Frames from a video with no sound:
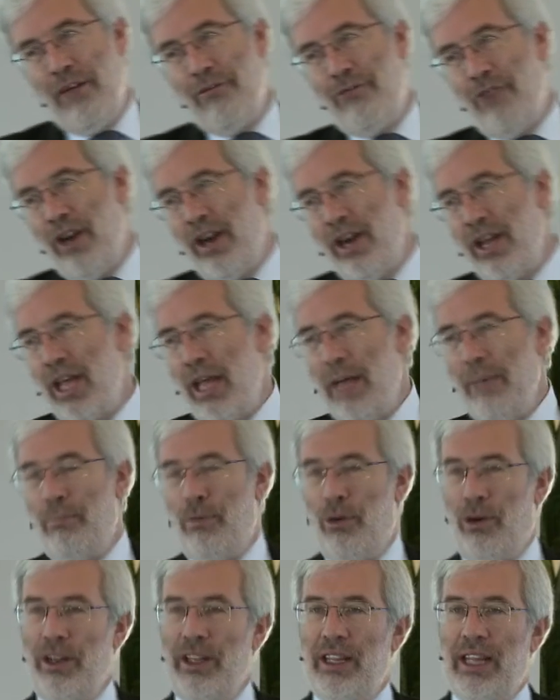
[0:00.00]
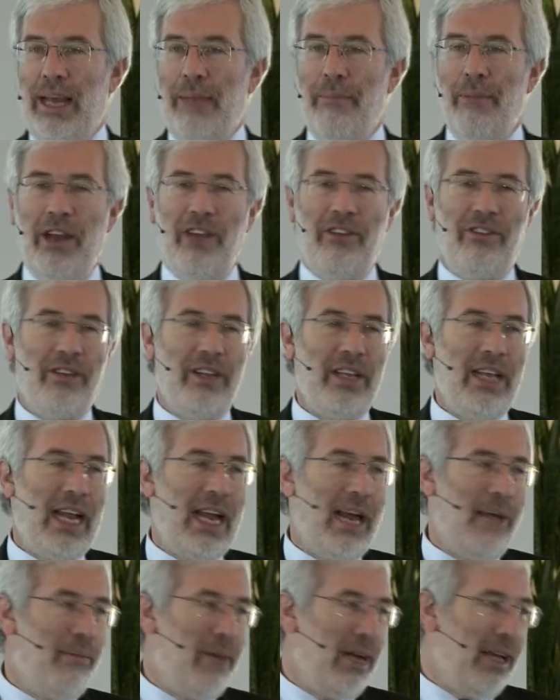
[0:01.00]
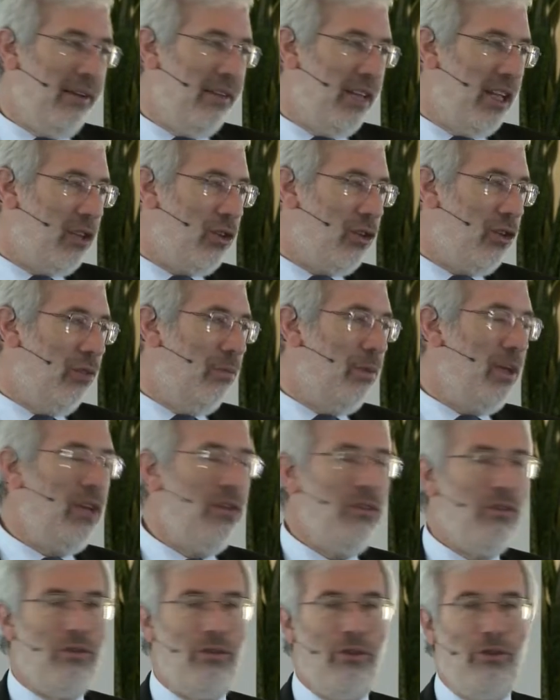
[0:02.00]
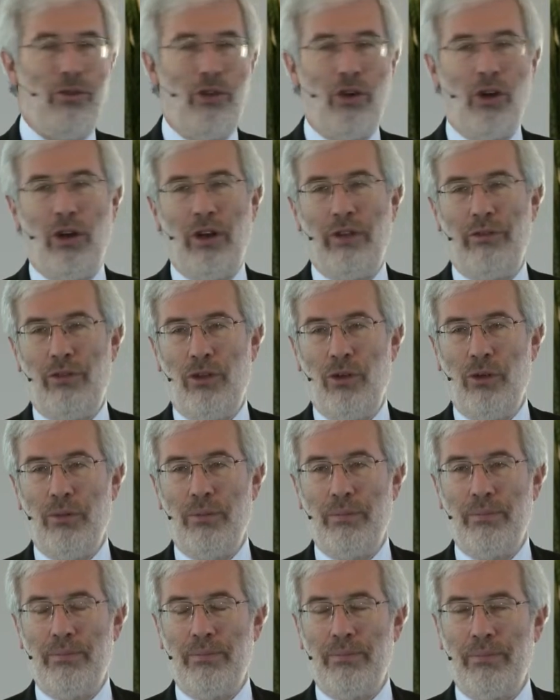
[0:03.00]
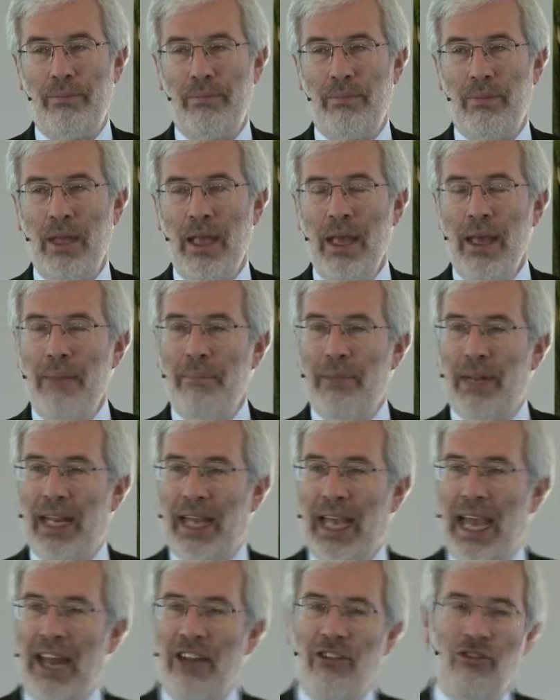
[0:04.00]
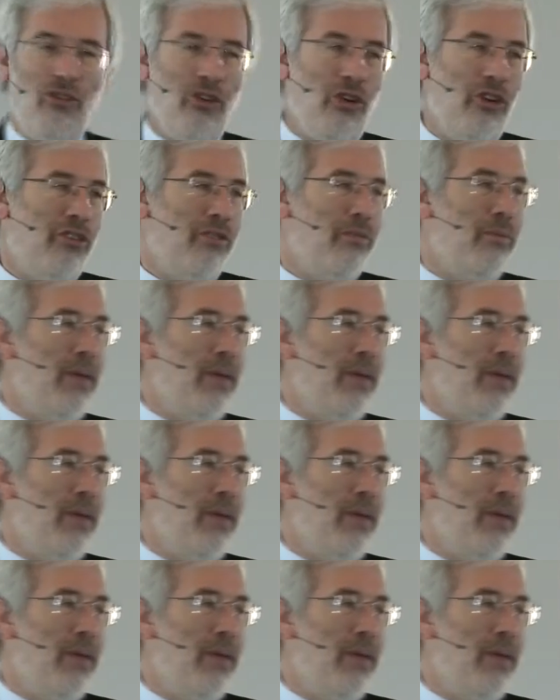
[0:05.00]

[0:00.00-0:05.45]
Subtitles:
a very important dimension that I believe that could be useful for all of you. But again, George